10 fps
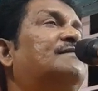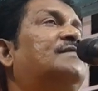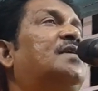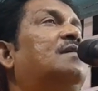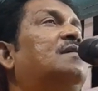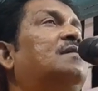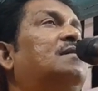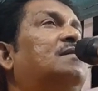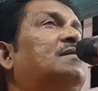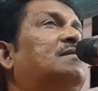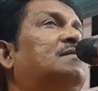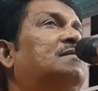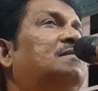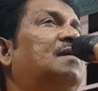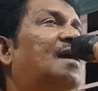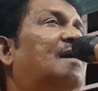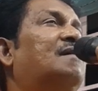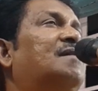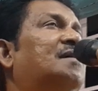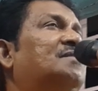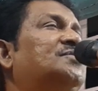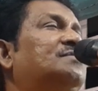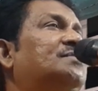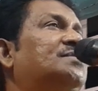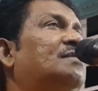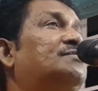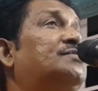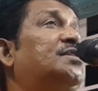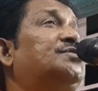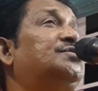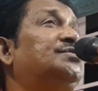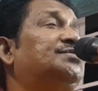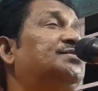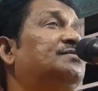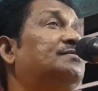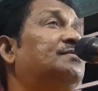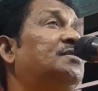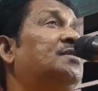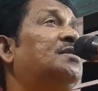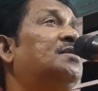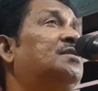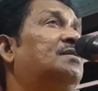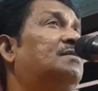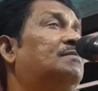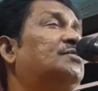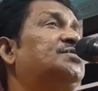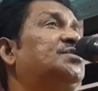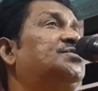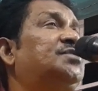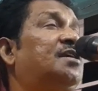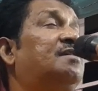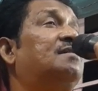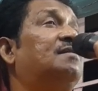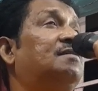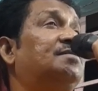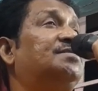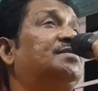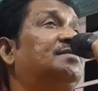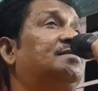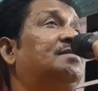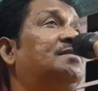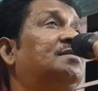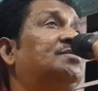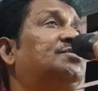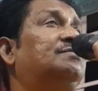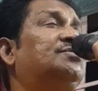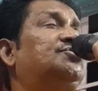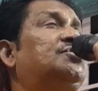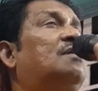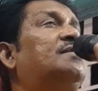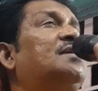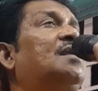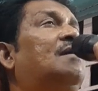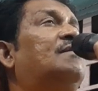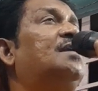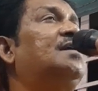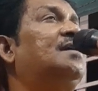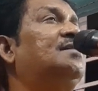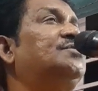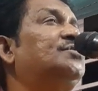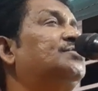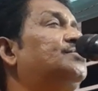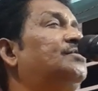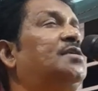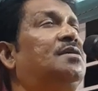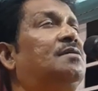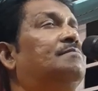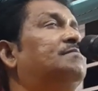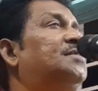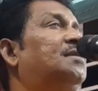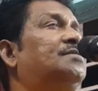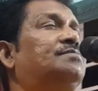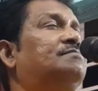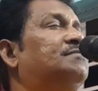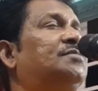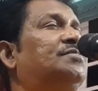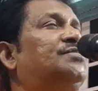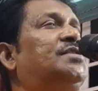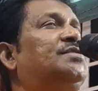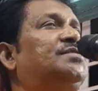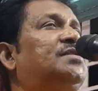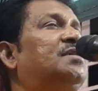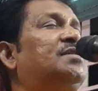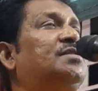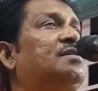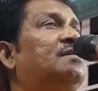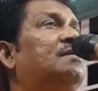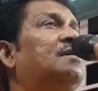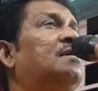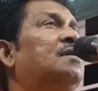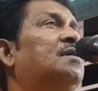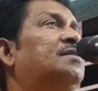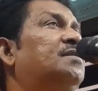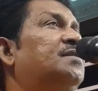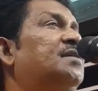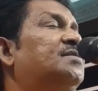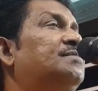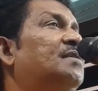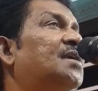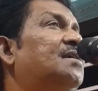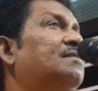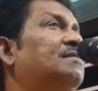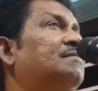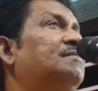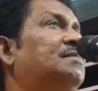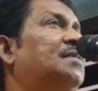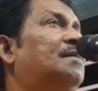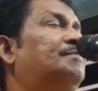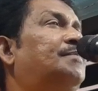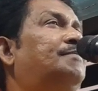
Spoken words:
very angry and she was outrageous, almost hysterical. You see, she was shouting loudly and just throwing the things here and there, and it's all like a